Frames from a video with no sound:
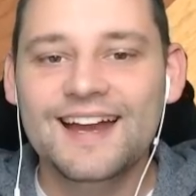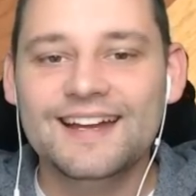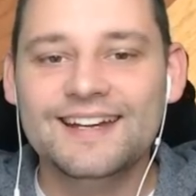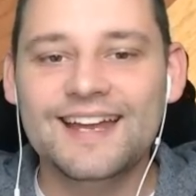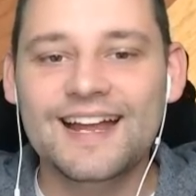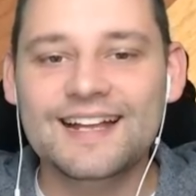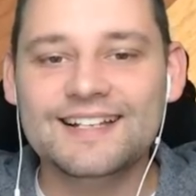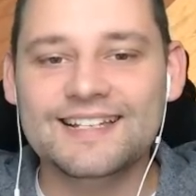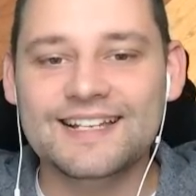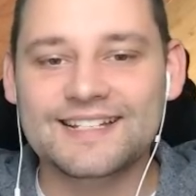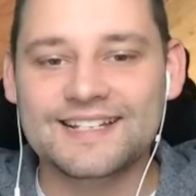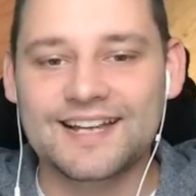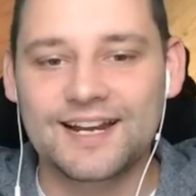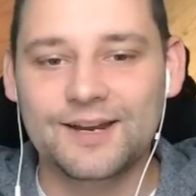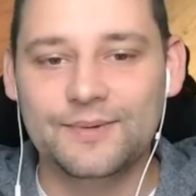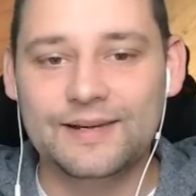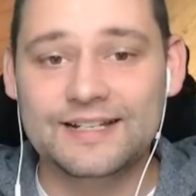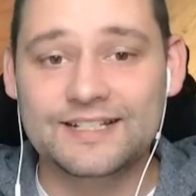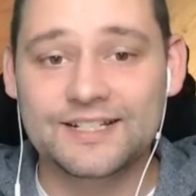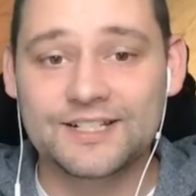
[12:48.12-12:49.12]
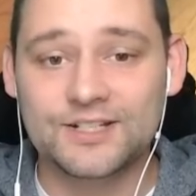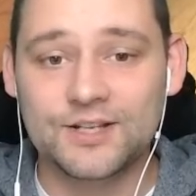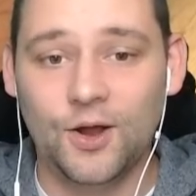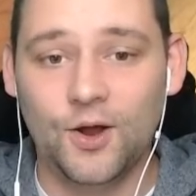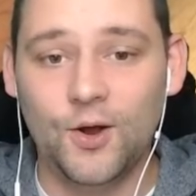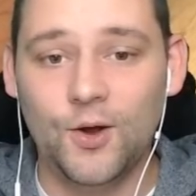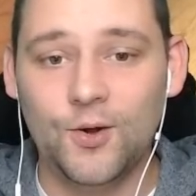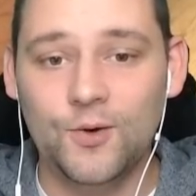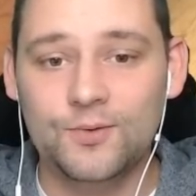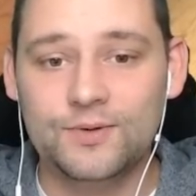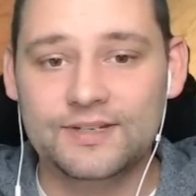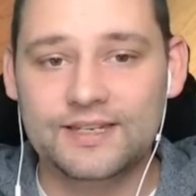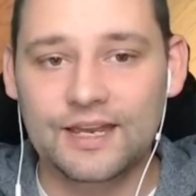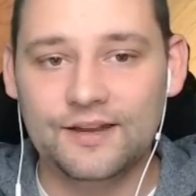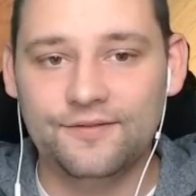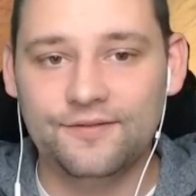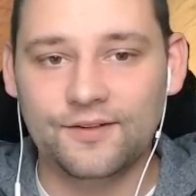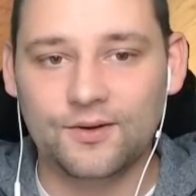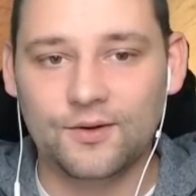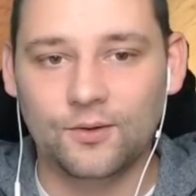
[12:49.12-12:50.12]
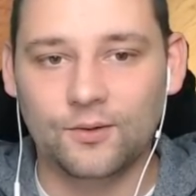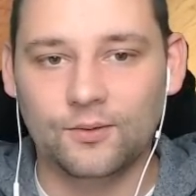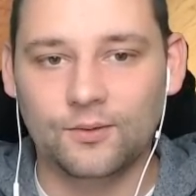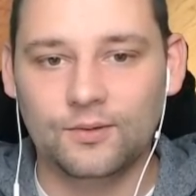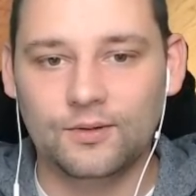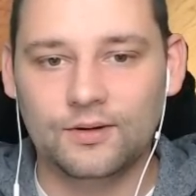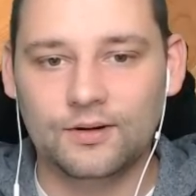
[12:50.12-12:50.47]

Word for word: this is going to be so difficult.